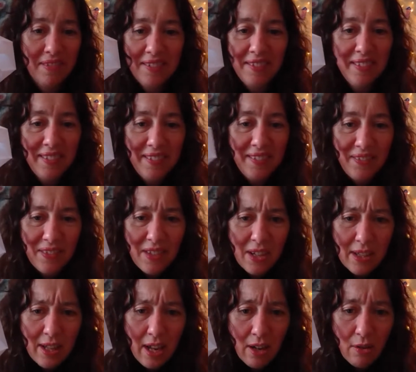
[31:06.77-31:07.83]

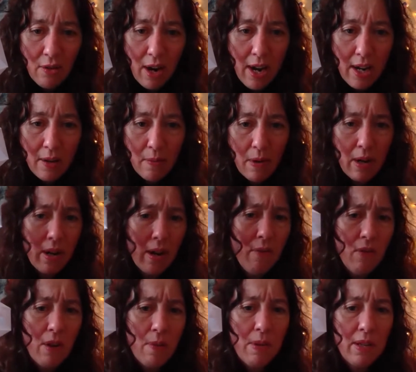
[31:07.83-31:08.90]
Isn't that great?
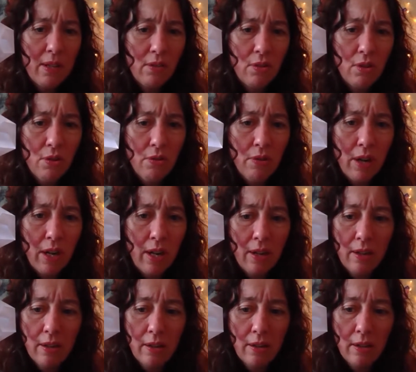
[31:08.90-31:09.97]
Lovely piece of jewellery.
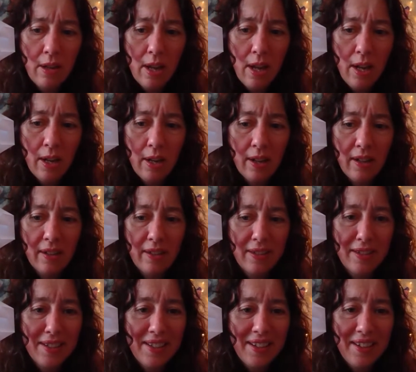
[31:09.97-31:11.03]
Yeah.
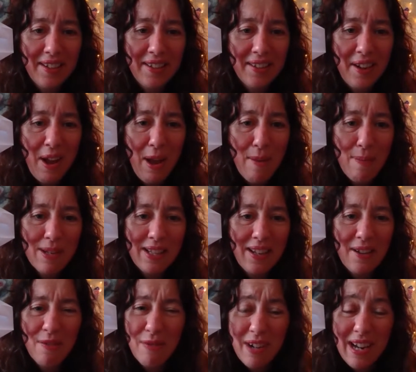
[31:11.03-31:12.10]
So I hope it's
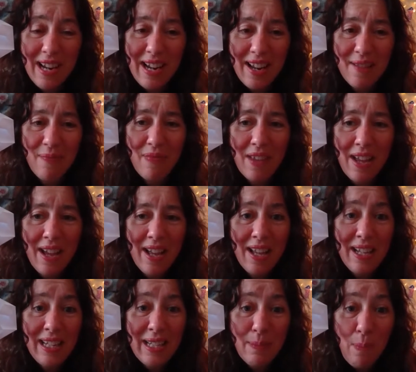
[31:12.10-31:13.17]
going to really
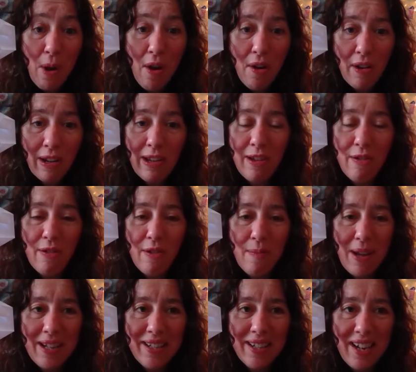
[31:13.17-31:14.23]
spark your
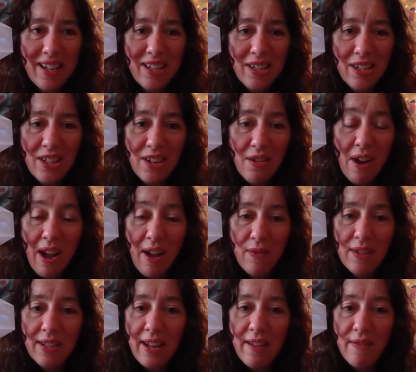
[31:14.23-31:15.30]
imagination too. I have
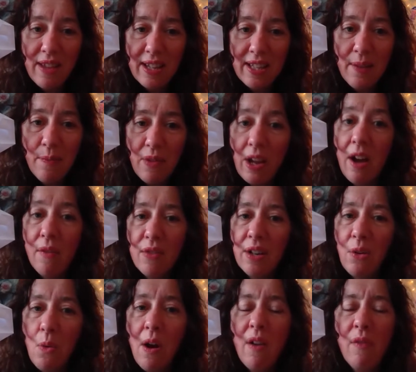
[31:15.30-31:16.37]
to say, there's something I've
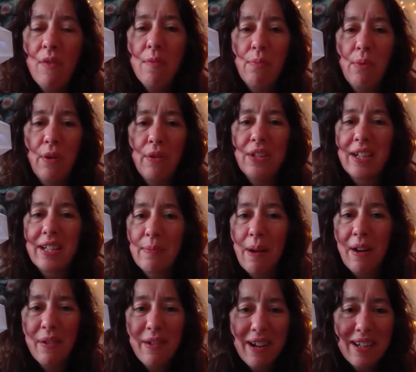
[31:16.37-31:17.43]
done quite a few projects
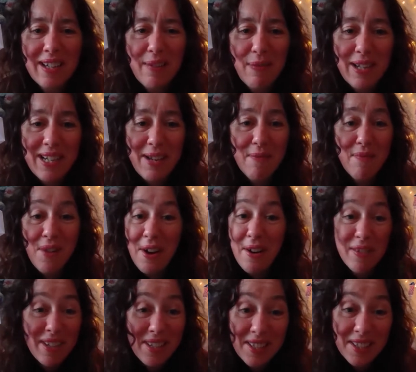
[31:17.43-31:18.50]
about creativity and
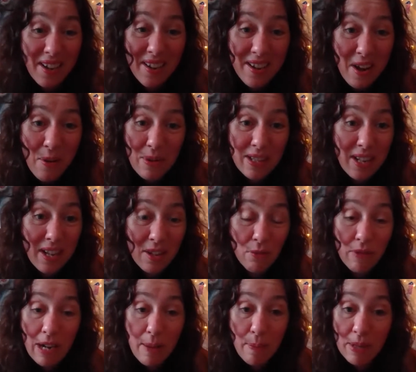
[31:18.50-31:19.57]
viruses. I know it sounds
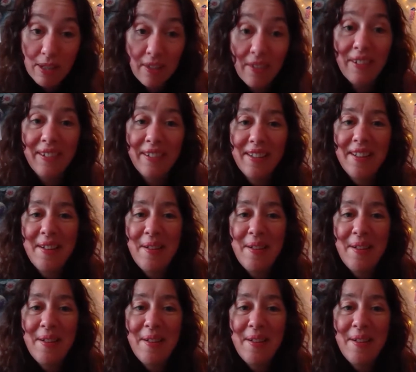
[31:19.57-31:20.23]
really bizarre,